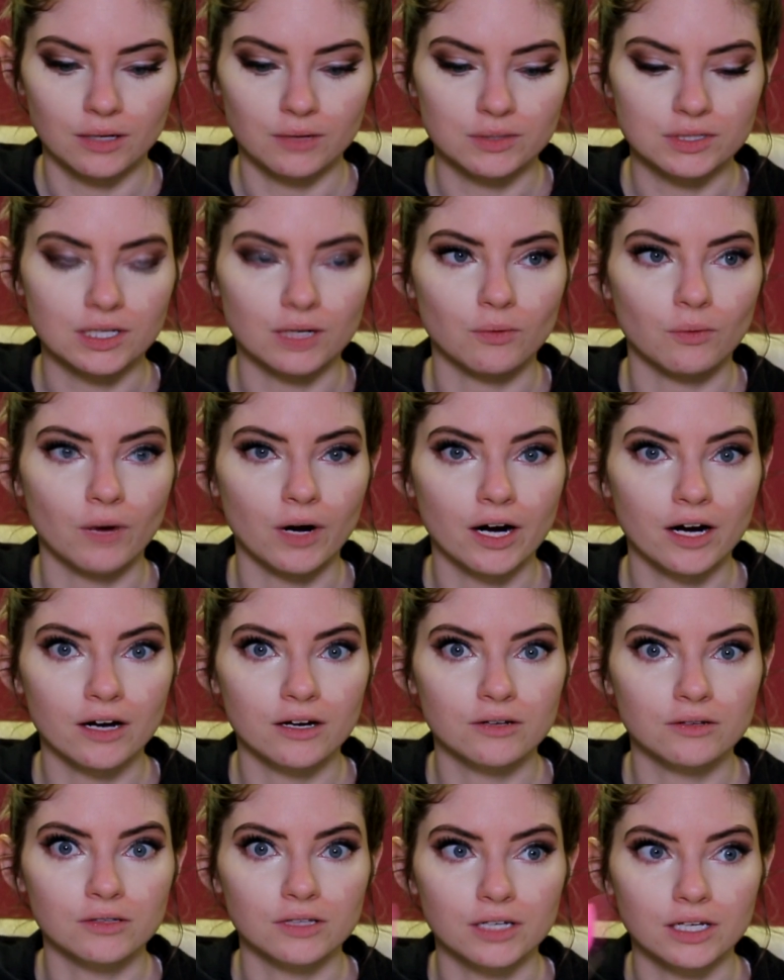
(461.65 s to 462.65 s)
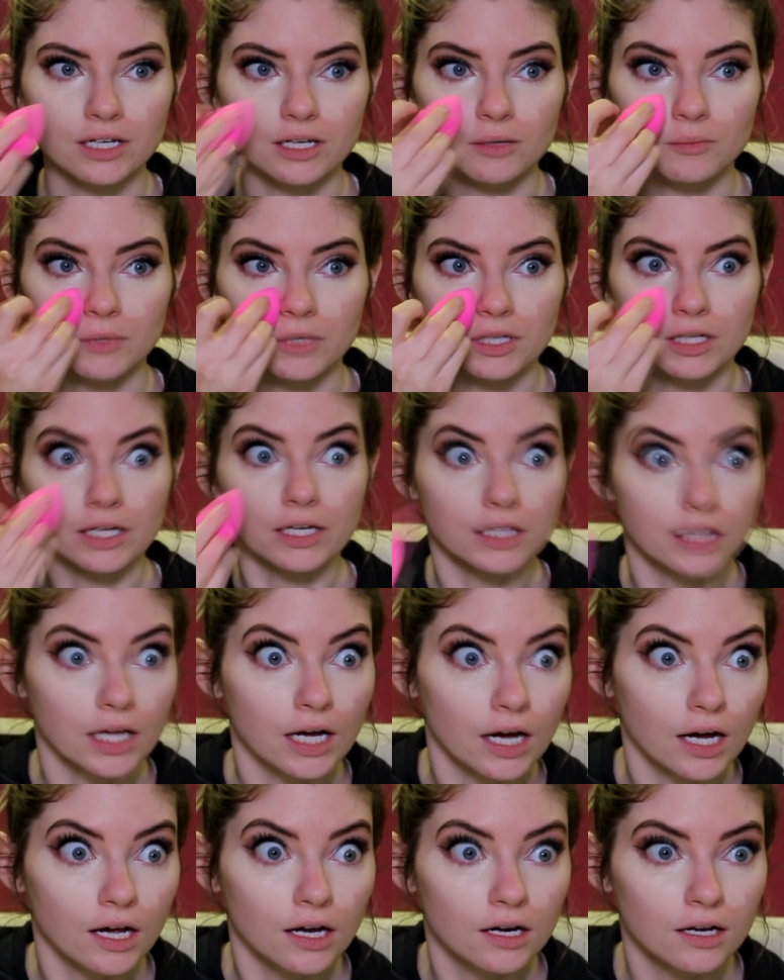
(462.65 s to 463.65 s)
He was like, why are you looking at me like
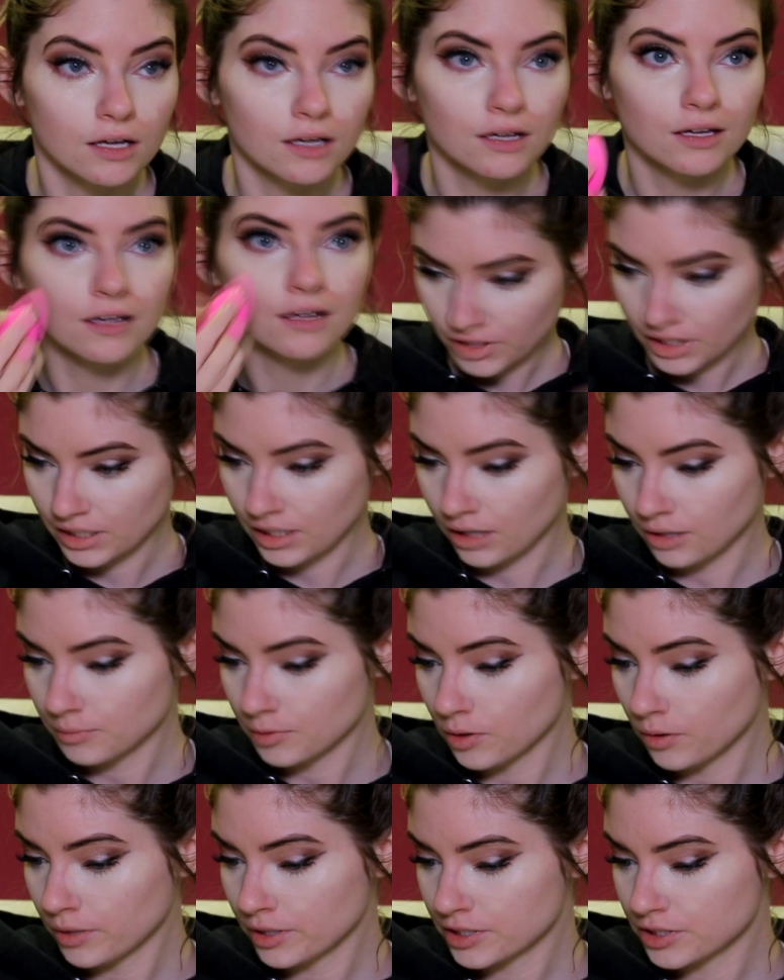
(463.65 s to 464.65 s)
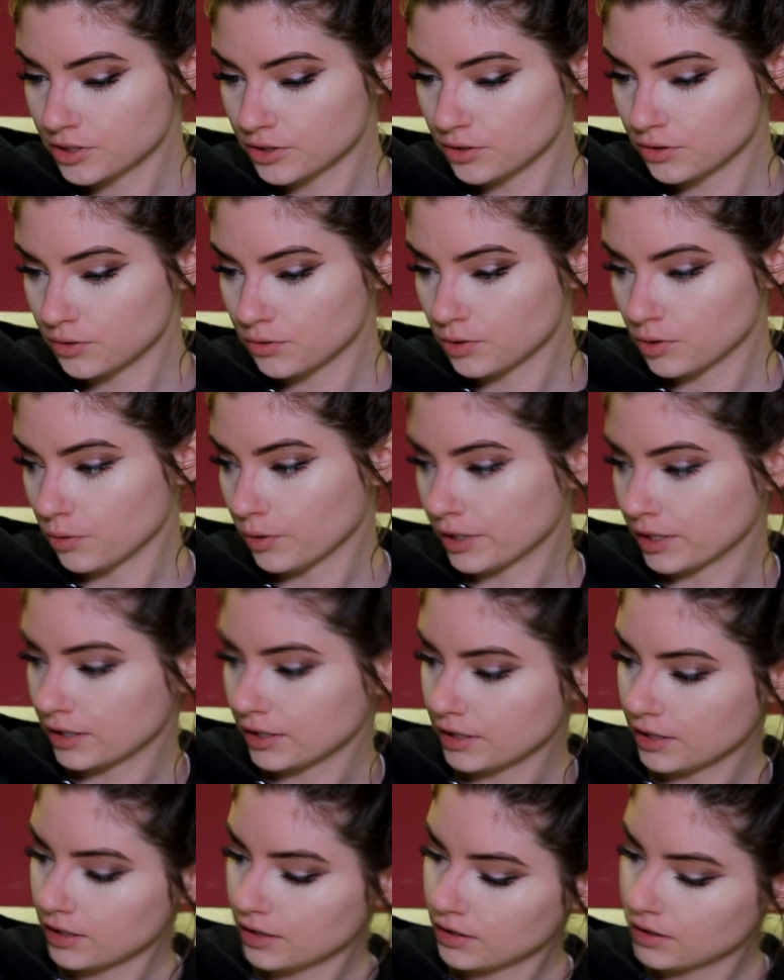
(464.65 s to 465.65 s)
that? Now I'm going to
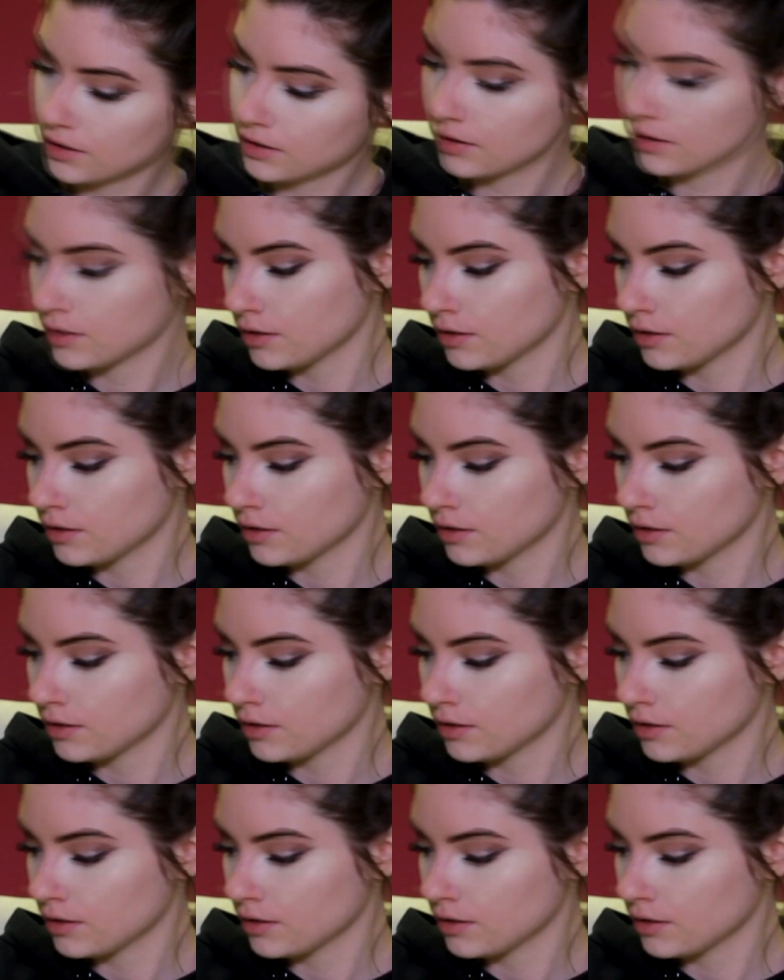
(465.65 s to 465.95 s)
quickly